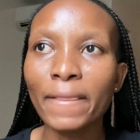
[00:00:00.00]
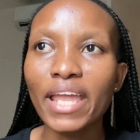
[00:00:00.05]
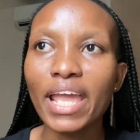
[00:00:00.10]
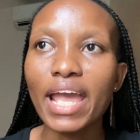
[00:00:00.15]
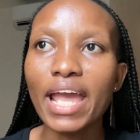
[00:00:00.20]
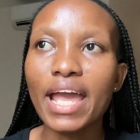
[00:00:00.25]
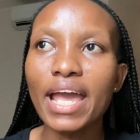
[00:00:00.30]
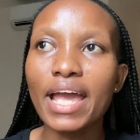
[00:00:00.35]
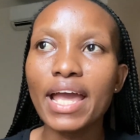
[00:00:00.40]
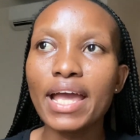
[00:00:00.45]

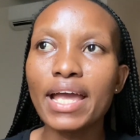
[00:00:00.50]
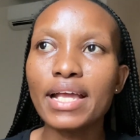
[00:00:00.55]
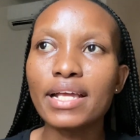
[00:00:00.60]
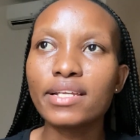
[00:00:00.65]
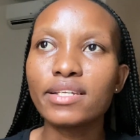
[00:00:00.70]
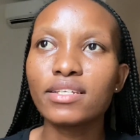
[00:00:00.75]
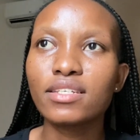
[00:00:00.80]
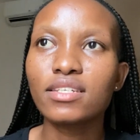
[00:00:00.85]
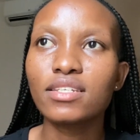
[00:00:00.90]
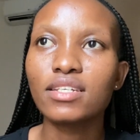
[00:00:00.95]

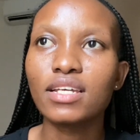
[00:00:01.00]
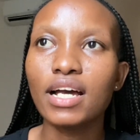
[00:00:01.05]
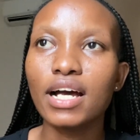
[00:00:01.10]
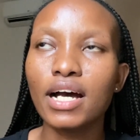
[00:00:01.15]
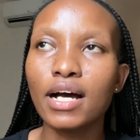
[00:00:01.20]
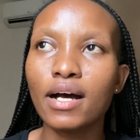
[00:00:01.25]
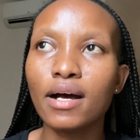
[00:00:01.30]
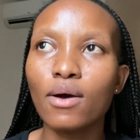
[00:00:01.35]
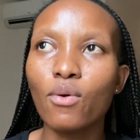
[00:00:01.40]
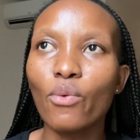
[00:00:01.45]
and
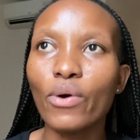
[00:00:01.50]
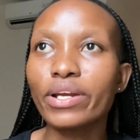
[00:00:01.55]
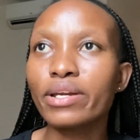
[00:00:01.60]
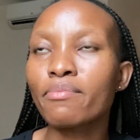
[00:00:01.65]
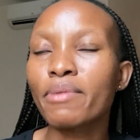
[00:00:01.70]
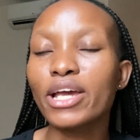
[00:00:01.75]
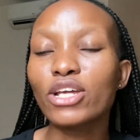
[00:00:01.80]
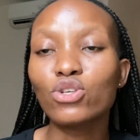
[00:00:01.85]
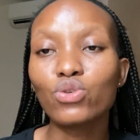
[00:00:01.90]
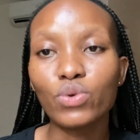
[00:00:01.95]
what
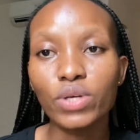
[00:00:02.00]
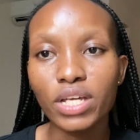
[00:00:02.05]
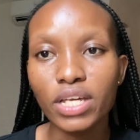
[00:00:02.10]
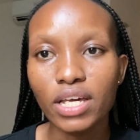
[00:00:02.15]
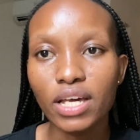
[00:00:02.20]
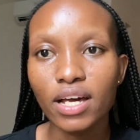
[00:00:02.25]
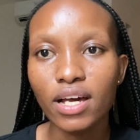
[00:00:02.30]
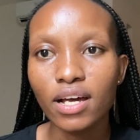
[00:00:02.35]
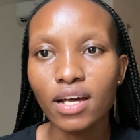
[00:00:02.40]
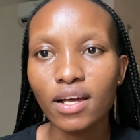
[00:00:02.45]
am I doing
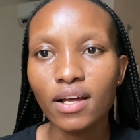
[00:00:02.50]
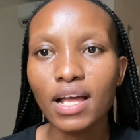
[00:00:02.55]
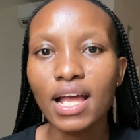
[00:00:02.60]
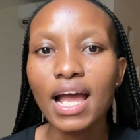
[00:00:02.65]
here?